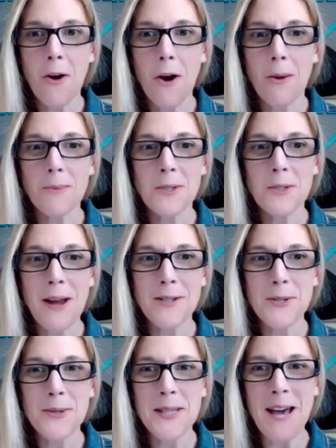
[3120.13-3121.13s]
our arms around
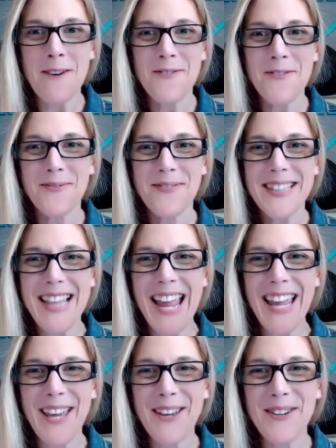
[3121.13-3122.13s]
you in love.
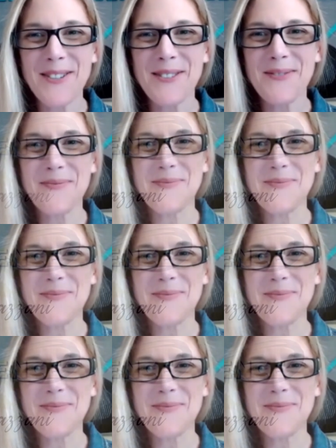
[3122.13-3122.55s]
Thank you.